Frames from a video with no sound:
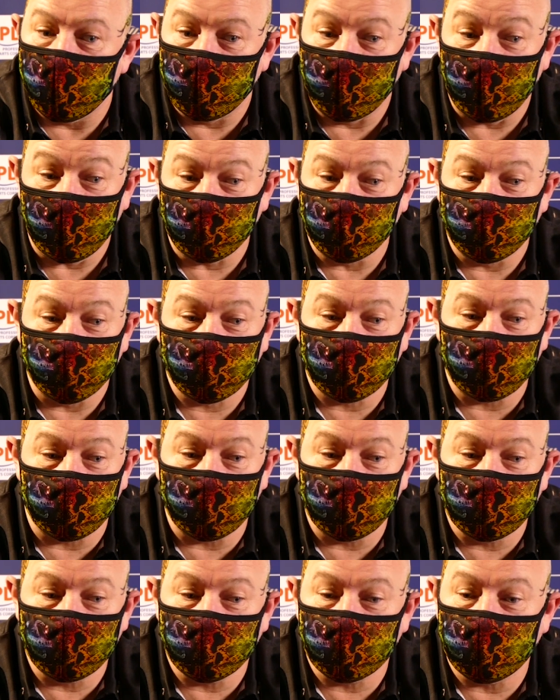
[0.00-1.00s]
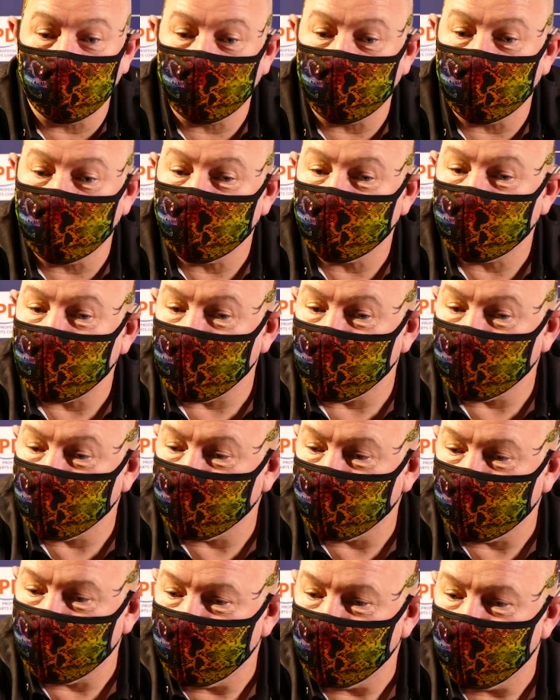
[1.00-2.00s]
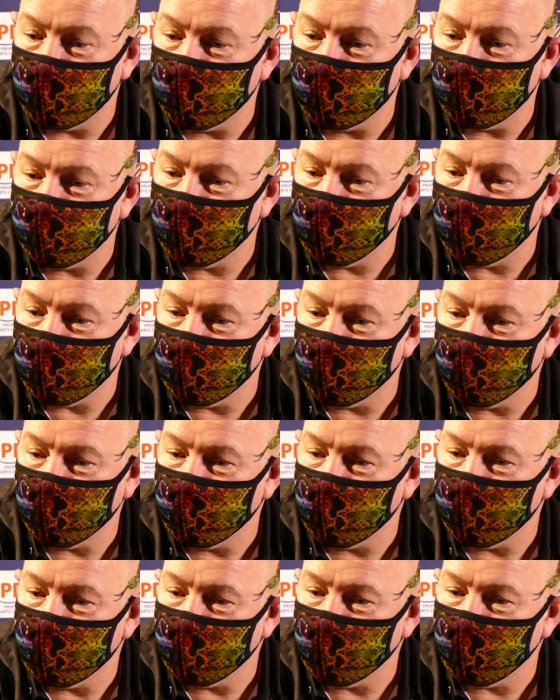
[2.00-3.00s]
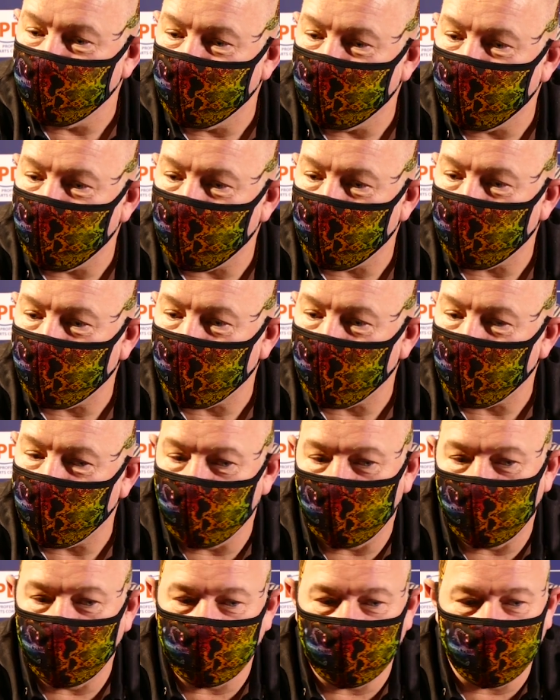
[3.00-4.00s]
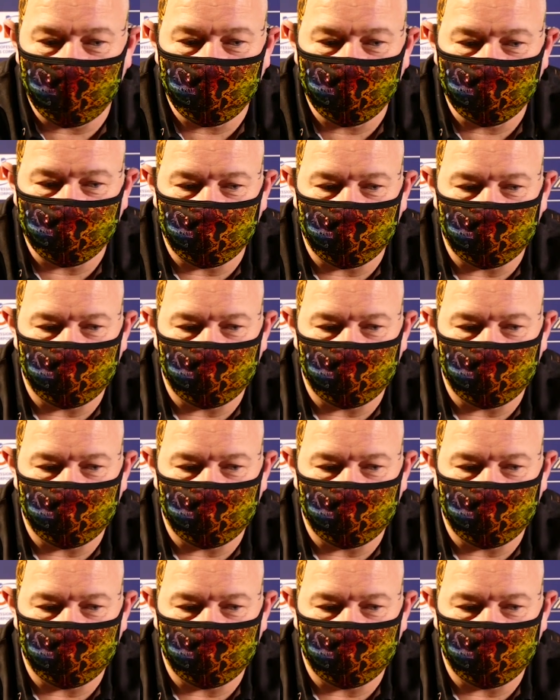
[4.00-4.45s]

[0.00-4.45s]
he? Yeah, just look, just look at the stats. Uh, you know, uh, you know,